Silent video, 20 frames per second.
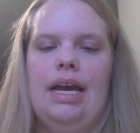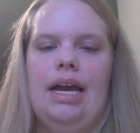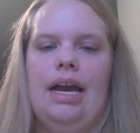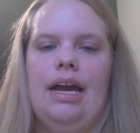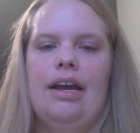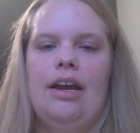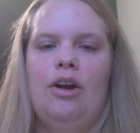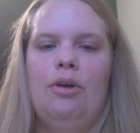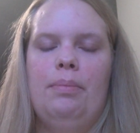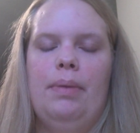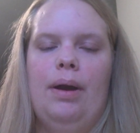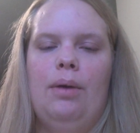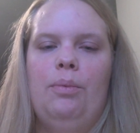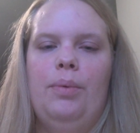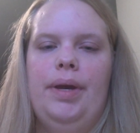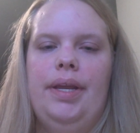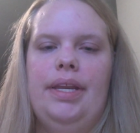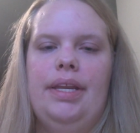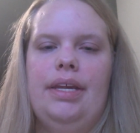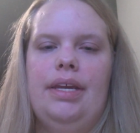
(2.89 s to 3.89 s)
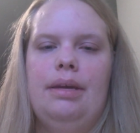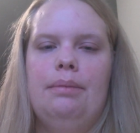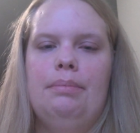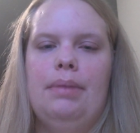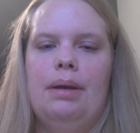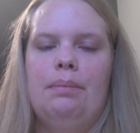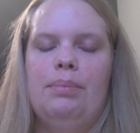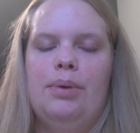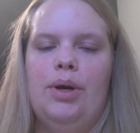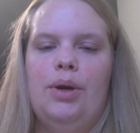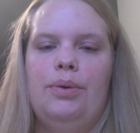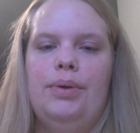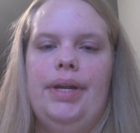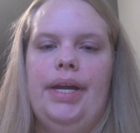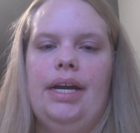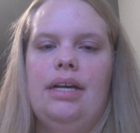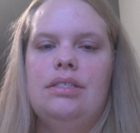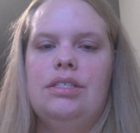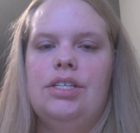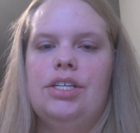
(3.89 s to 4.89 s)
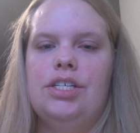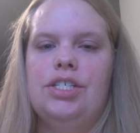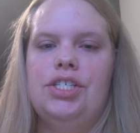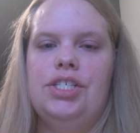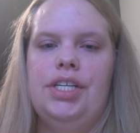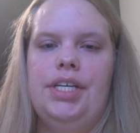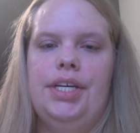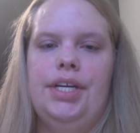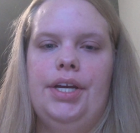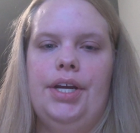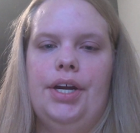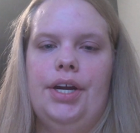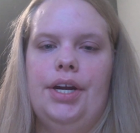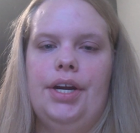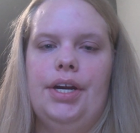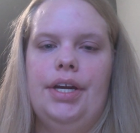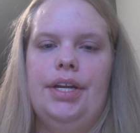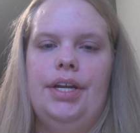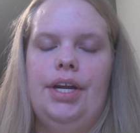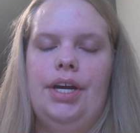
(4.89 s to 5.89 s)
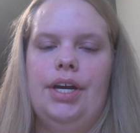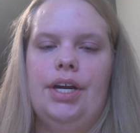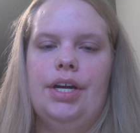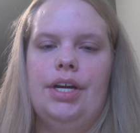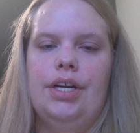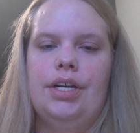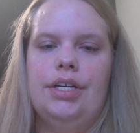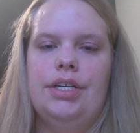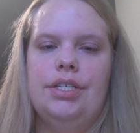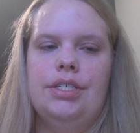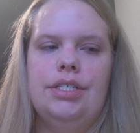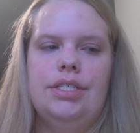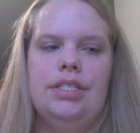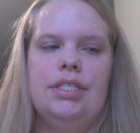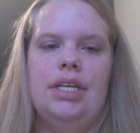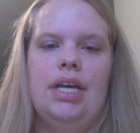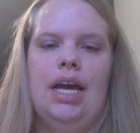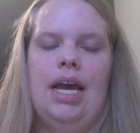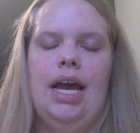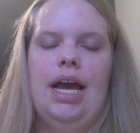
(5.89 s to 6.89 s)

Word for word: I go by Wendy. My pronouns are she, her, and hers.